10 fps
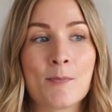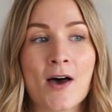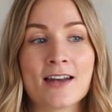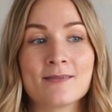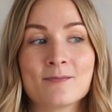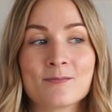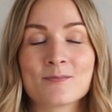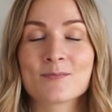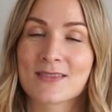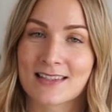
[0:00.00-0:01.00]
But
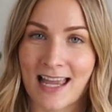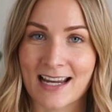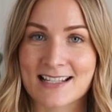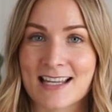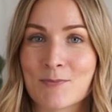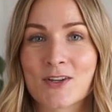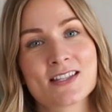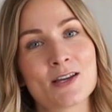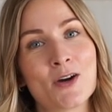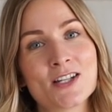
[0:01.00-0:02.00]
like I said,
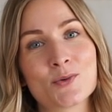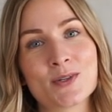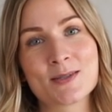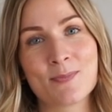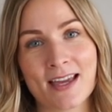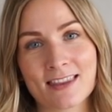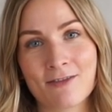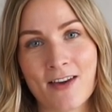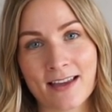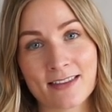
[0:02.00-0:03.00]
because I want to respect the
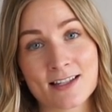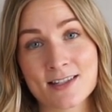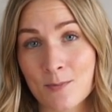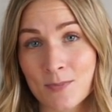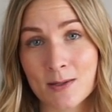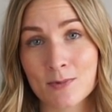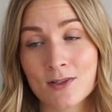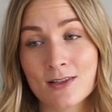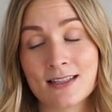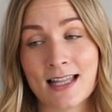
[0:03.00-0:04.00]
fact that some
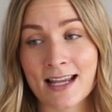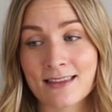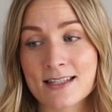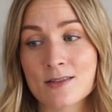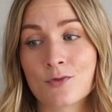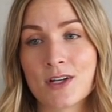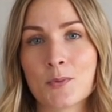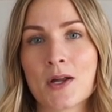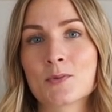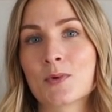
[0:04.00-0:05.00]
people like these
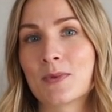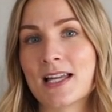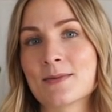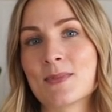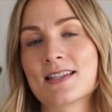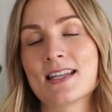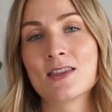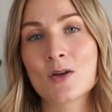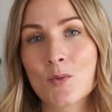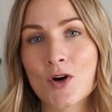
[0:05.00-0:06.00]
frequent replacements
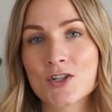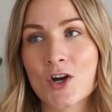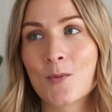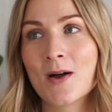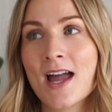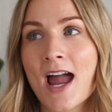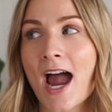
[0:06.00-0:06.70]
in their wardrobe,